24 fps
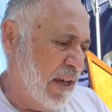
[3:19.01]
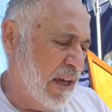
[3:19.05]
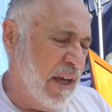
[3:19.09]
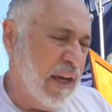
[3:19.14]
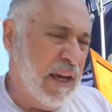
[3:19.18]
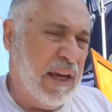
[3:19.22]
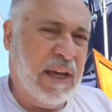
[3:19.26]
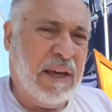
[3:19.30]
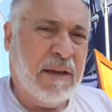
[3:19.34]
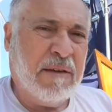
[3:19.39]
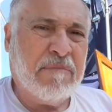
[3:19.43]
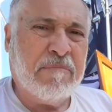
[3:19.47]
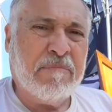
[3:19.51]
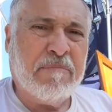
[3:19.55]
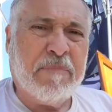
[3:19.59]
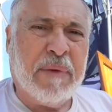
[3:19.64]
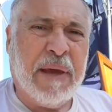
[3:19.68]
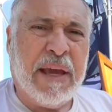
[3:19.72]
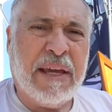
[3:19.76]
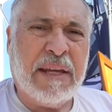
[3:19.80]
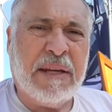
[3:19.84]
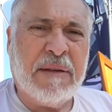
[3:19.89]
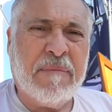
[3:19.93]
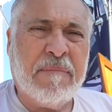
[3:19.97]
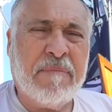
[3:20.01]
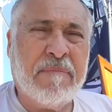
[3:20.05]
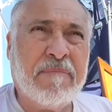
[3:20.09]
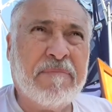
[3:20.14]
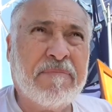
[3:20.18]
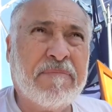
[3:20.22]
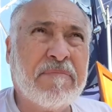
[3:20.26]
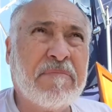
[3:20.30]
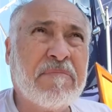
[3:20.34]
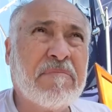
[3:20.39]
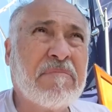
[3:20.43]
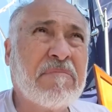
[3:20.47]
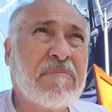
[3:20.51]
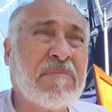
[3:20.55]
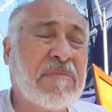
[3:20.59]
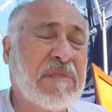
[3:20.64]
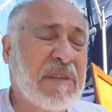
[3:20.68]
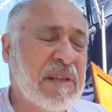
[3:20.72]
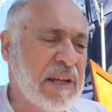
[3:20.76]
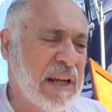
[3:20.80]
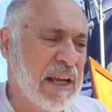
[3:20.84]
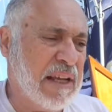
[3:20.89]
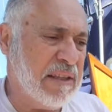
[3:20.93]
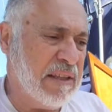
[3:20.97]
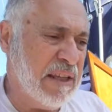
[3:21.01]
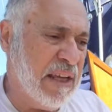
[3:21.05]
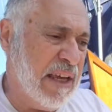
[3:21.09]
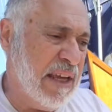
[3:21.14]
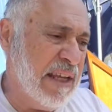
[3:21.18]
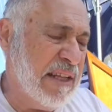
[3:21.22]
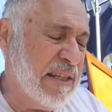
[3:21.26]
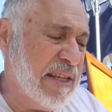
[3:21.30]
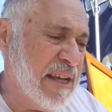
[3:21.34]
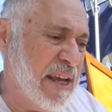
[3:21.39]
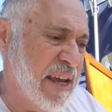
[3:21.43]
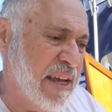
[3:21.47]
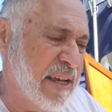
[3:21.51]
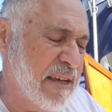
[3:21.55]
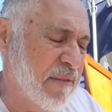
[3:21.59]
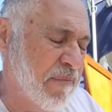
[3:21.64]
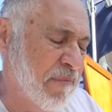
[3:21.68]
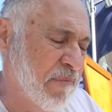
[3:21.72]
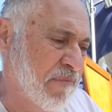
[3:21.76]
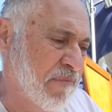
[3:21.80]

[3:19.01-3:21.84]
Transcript: and paint them, like the intake